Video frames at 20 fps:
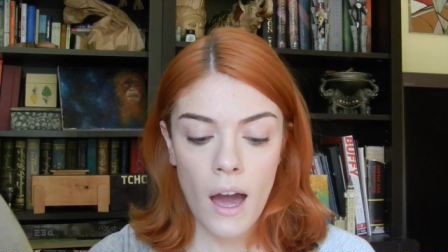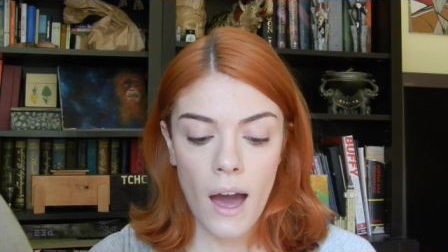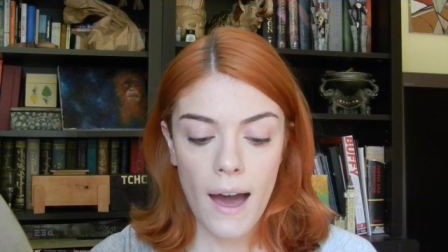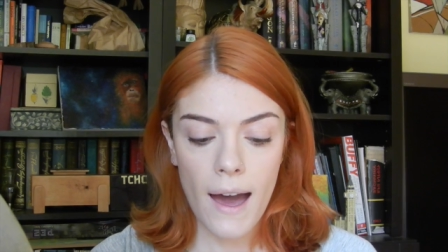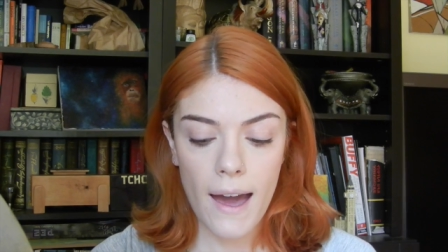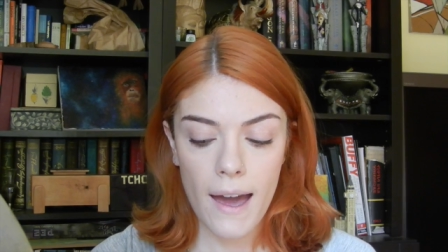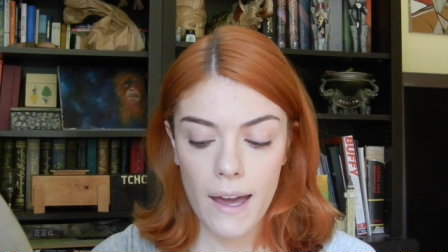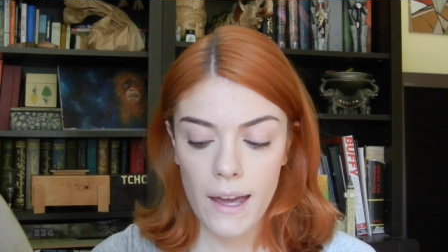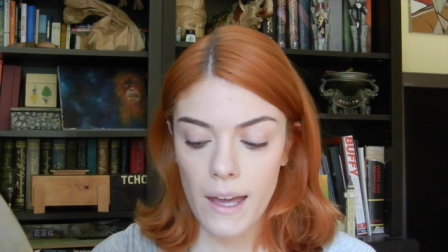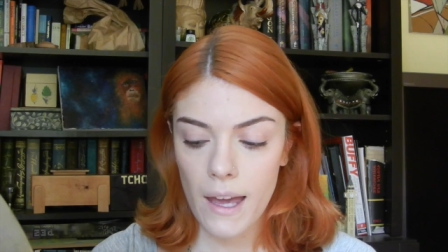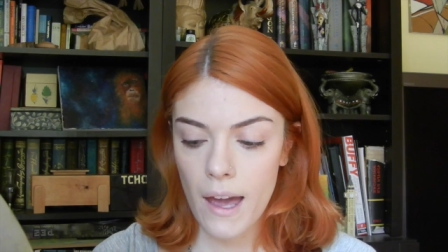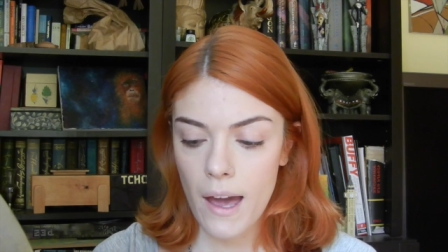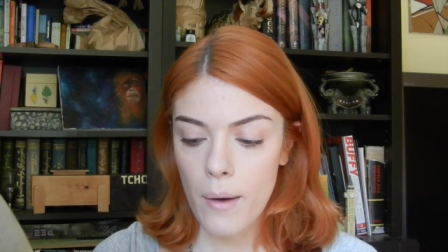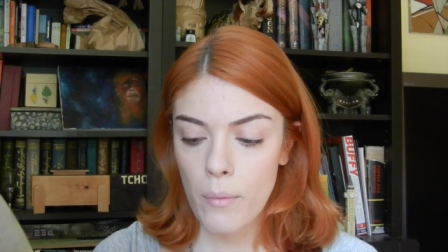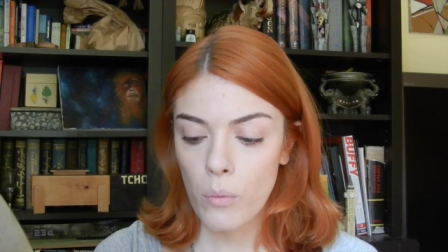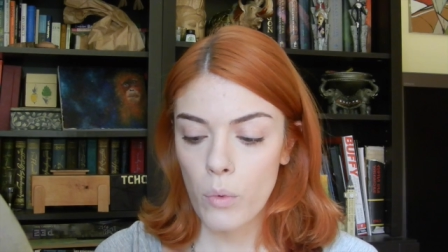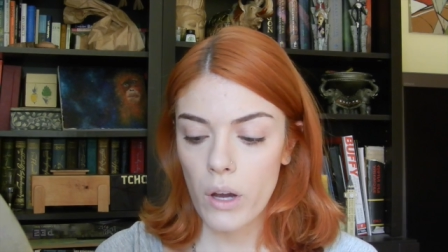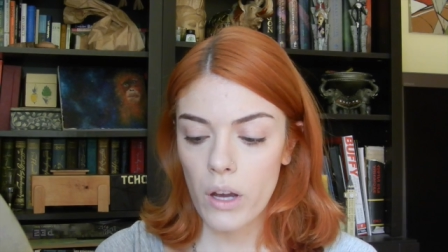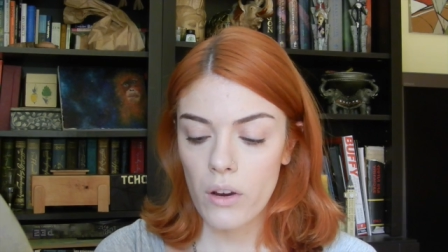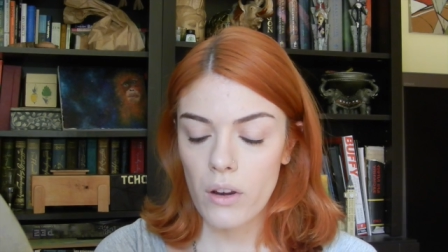I
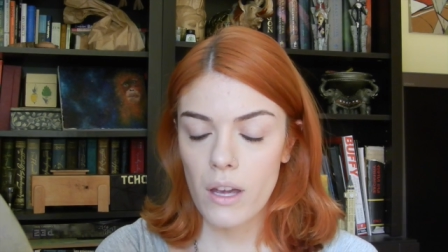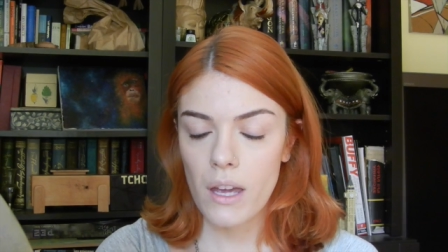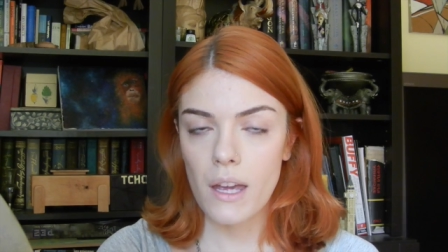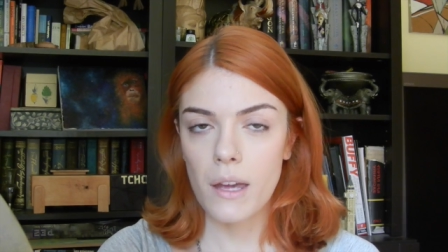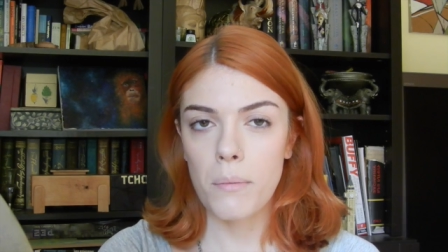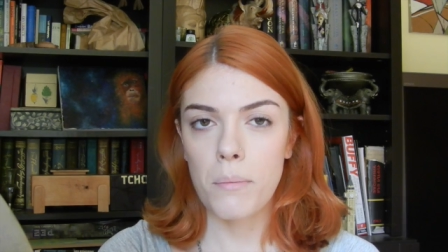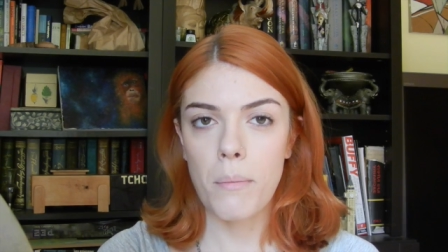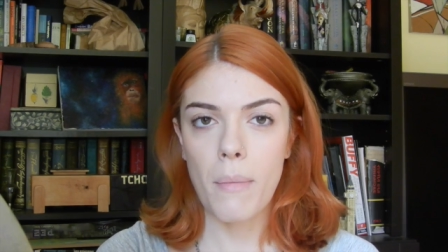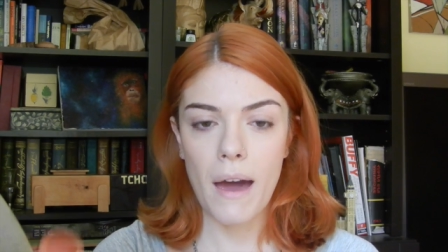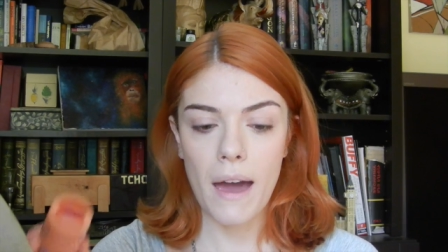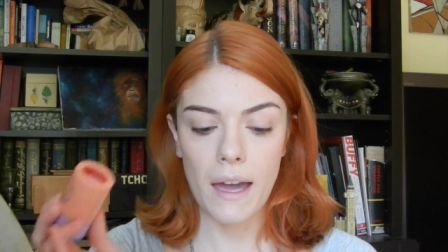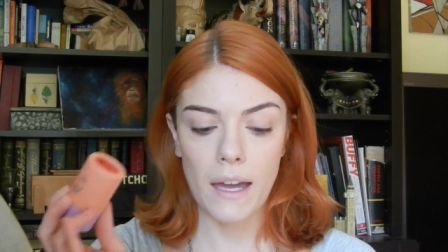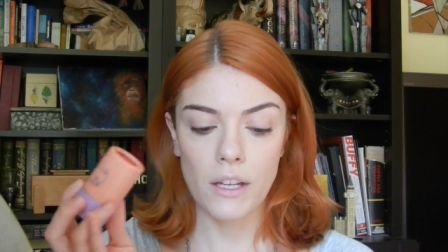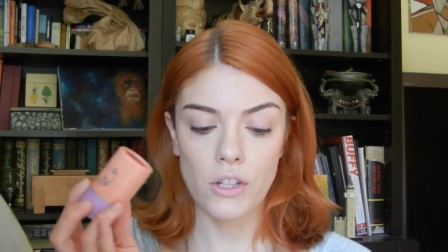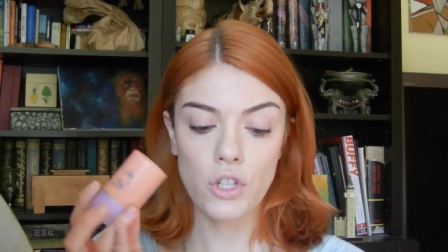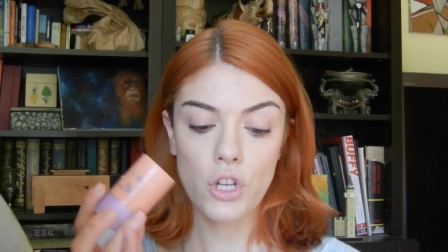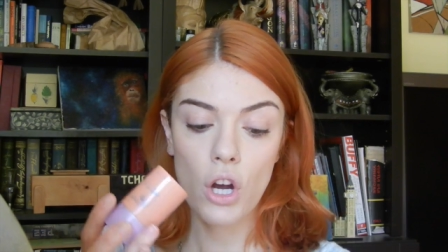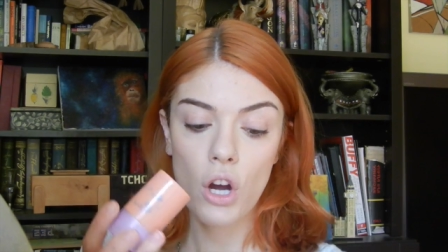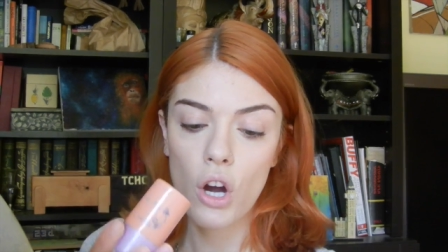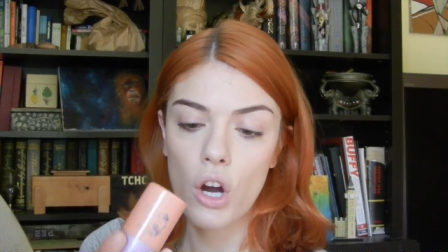am wearing my
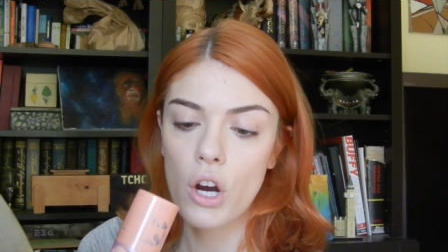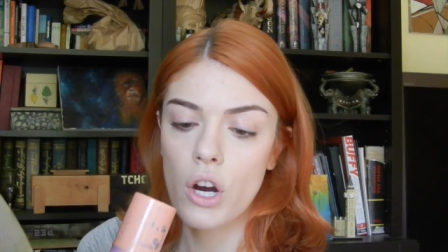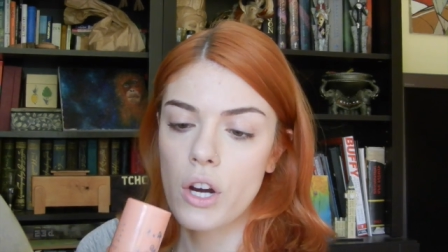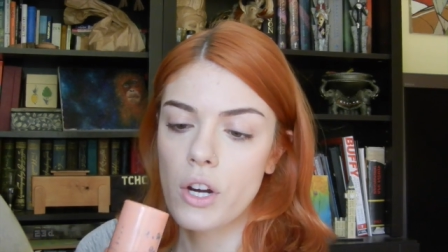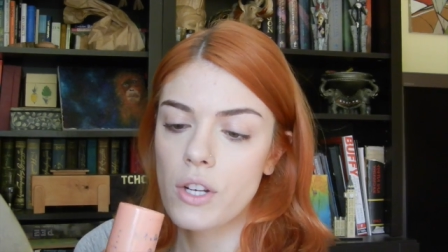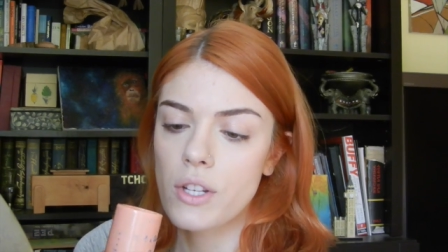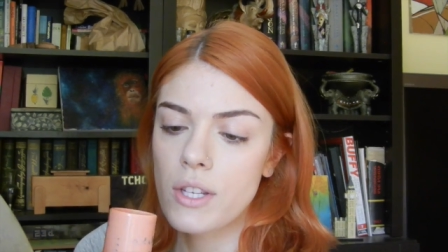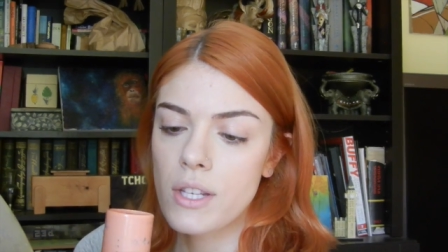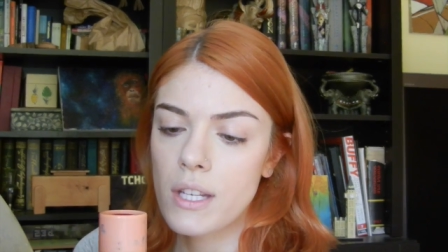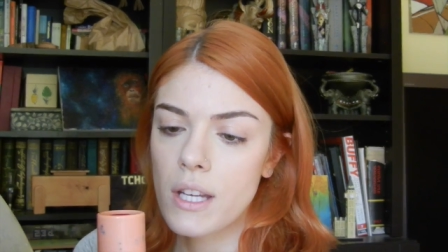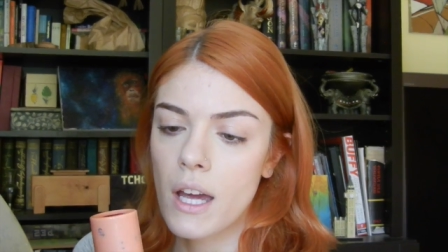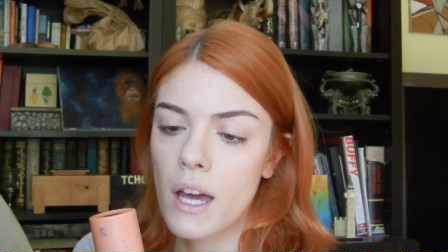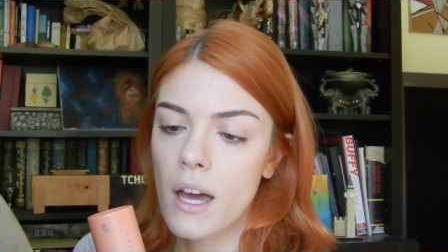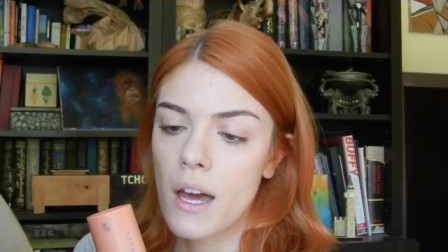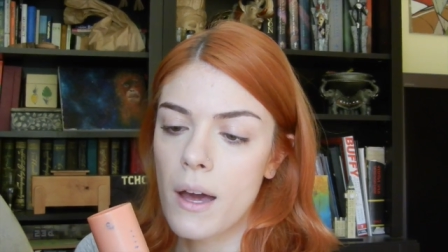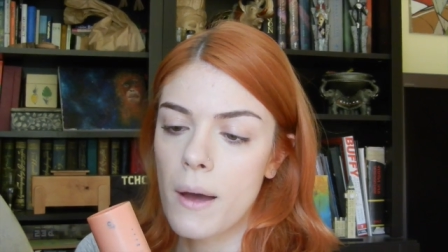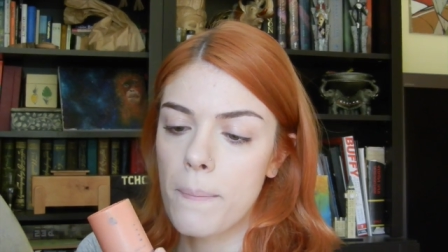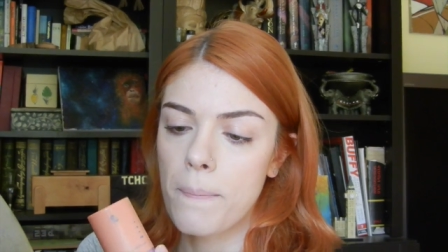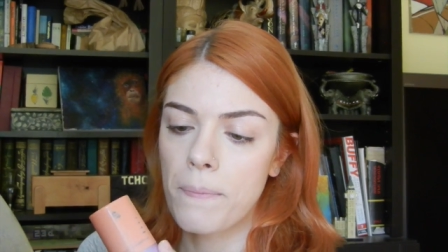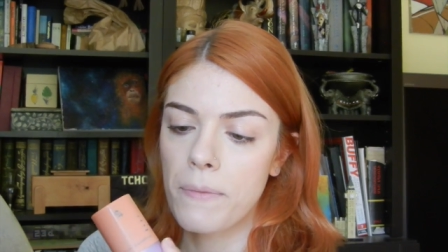
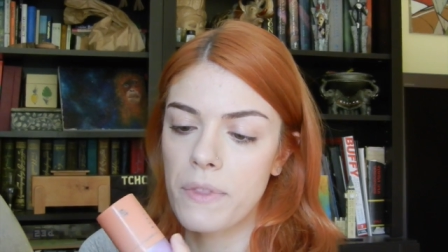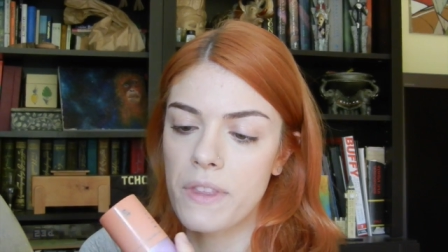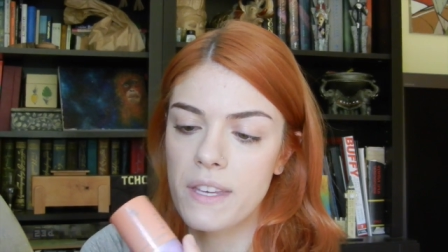Tarte.